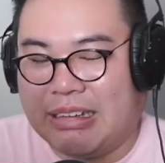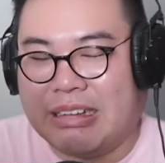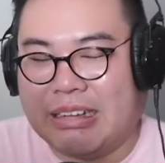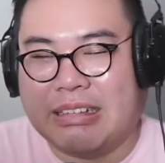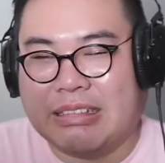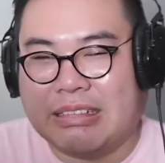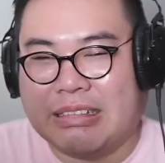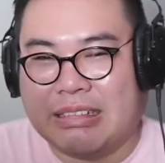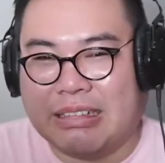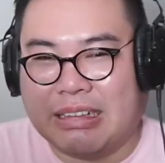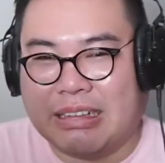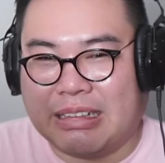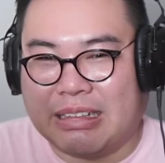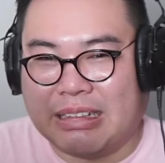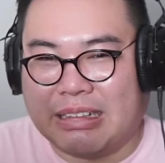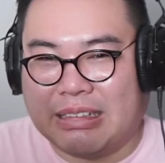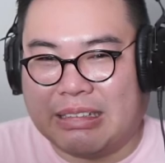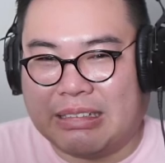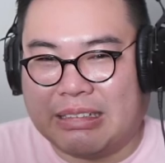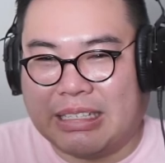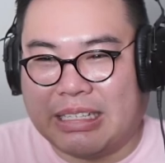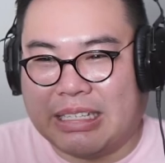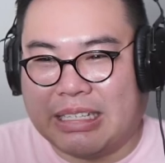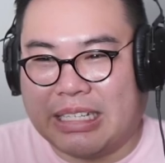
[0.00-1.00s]
I also like the
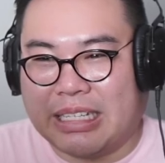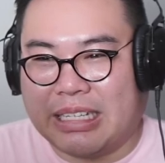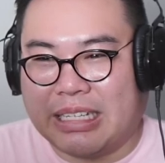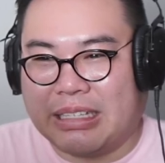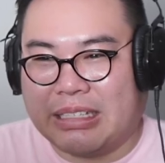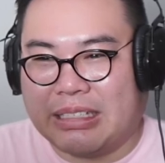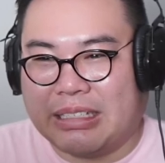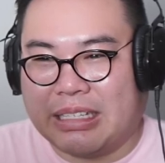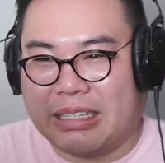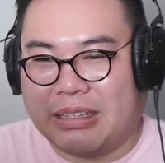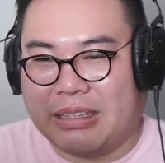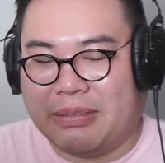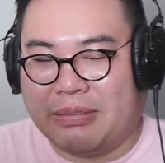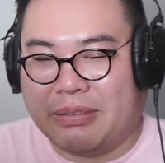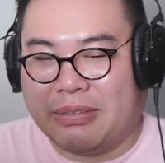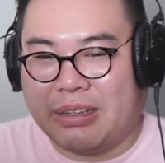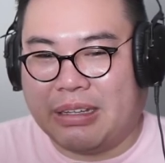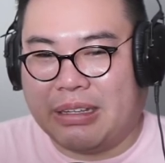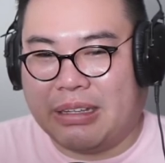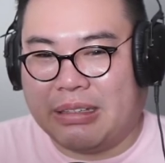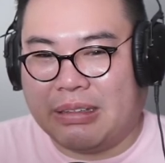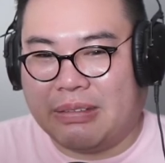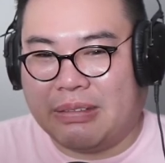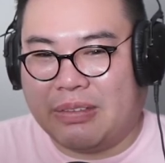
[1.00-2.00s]
little details of
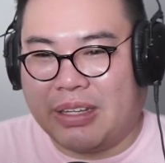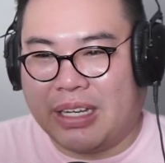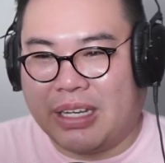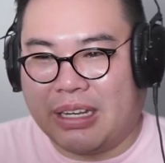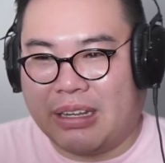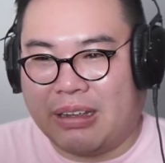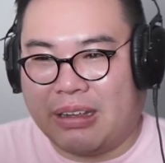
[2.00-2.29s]
Aunt Lavinia's.